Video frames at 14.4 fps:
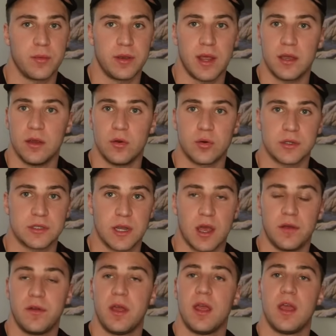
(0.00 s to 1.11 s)
the dead
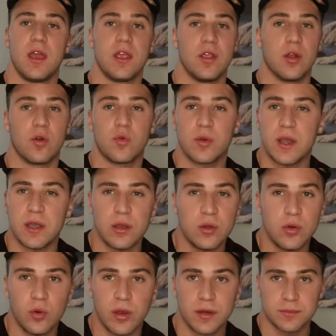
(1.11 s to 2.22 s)
yourself. You're
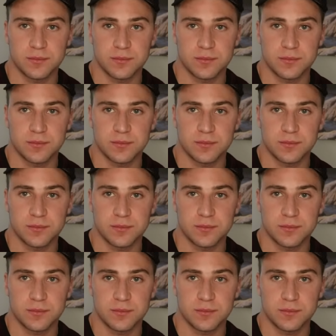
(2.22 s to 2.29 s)
renewed